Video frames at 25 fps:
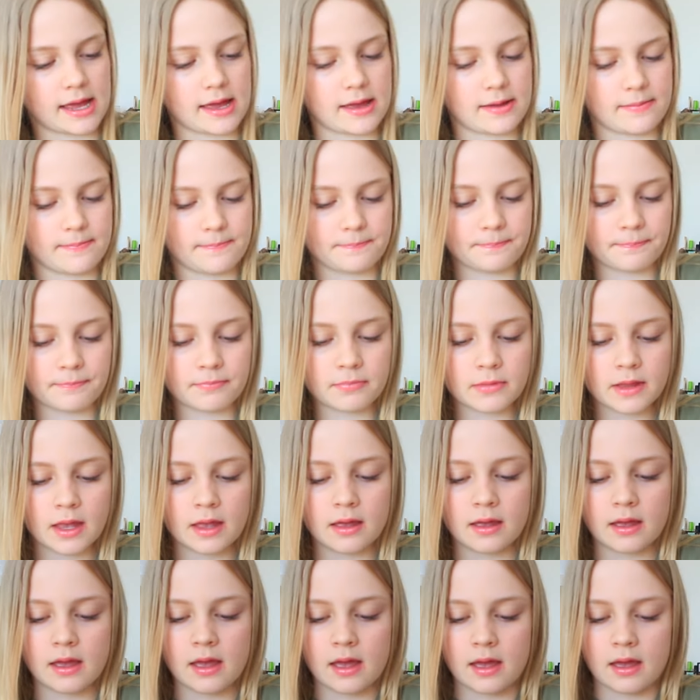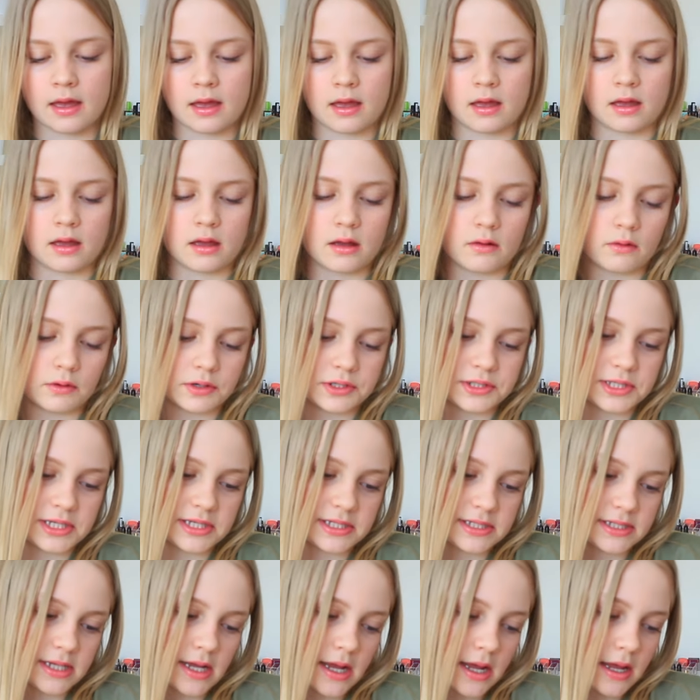what does
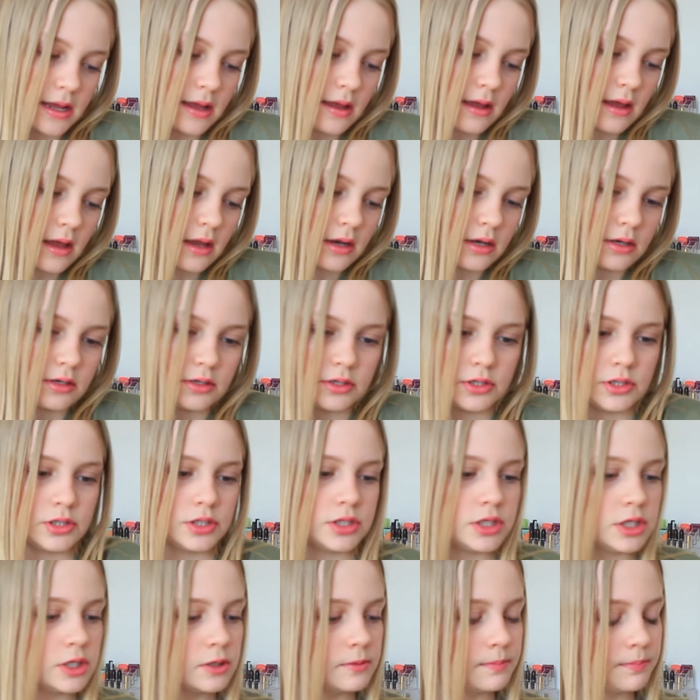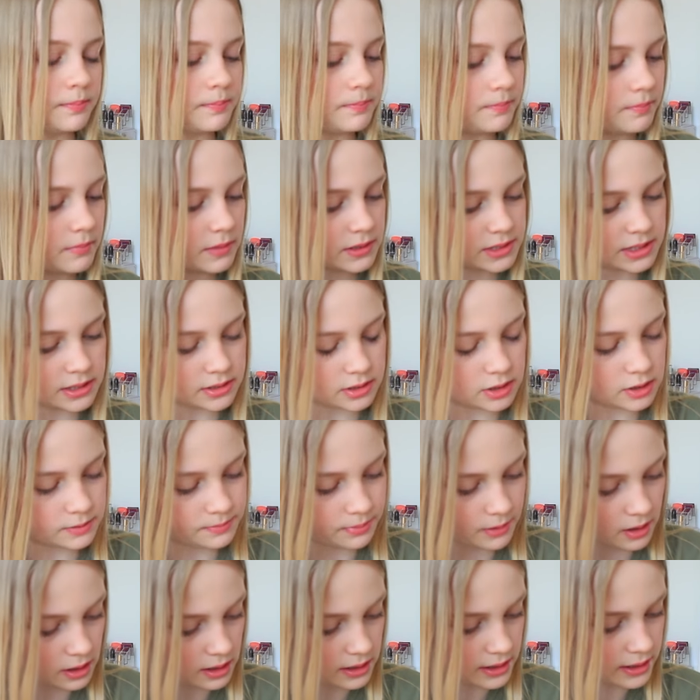it say, New
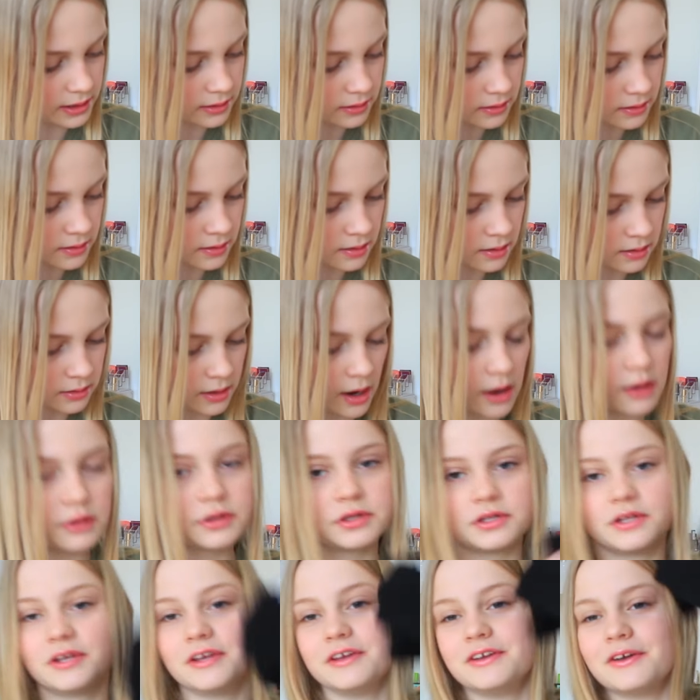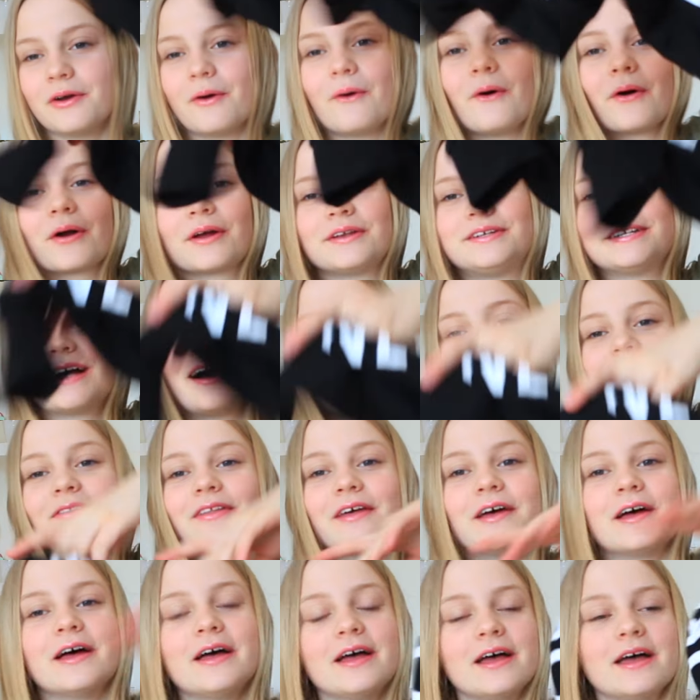Brooklyn, no, New York down
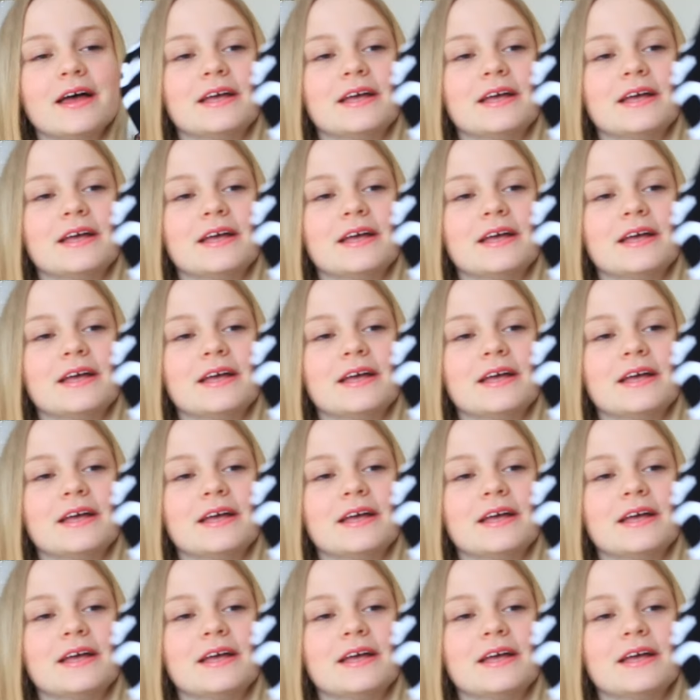the